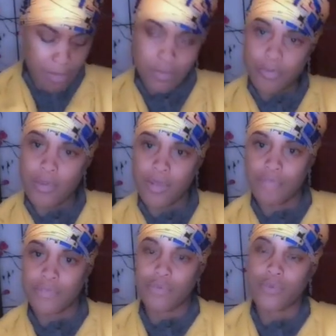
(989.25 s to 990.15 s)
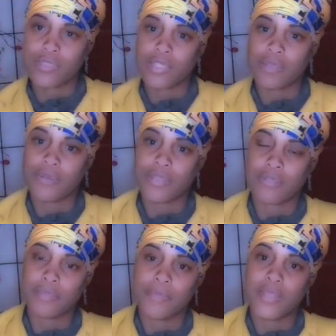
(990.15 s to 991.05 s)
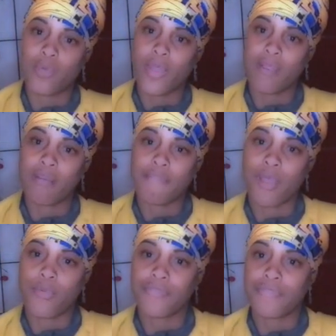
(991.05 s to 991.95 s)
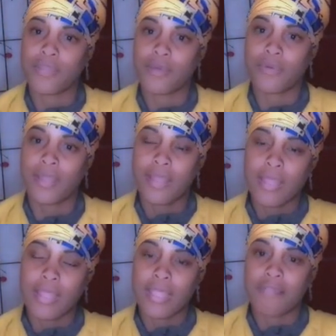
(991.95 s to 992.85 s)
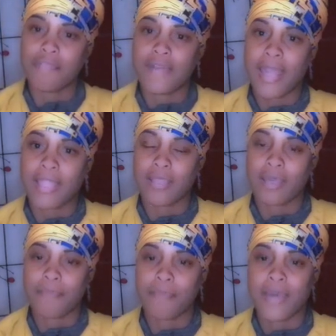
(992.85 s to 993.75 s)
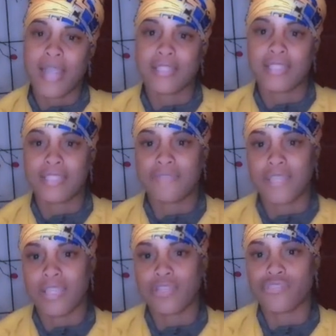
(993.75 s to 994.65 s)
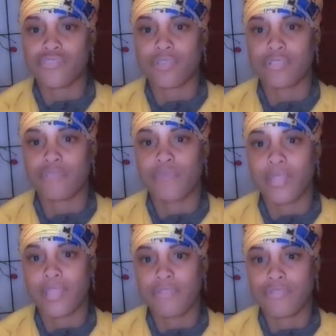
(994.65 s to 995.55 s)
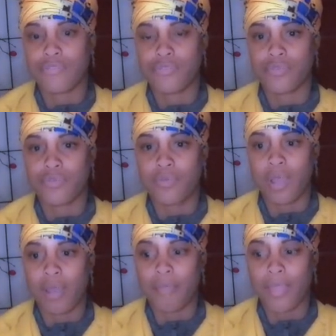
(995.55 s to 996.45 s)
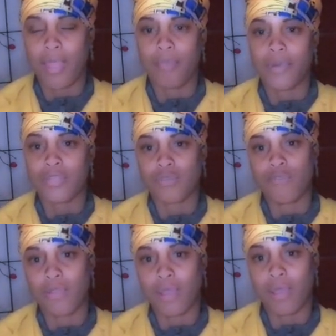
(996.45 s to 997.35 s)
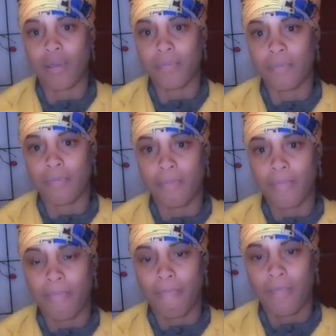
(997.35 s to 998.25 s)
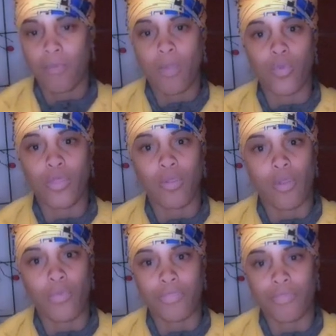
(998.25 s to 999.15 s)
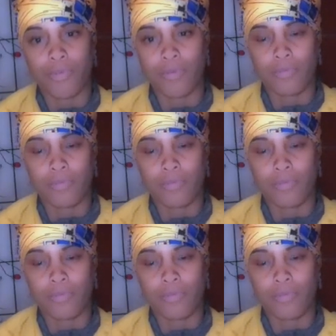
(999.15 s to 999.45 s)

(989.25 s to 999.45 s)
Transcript: the point of this course here, is to be aware of how we feel and find positive and constructive ways to um, help us overcome what we are going through.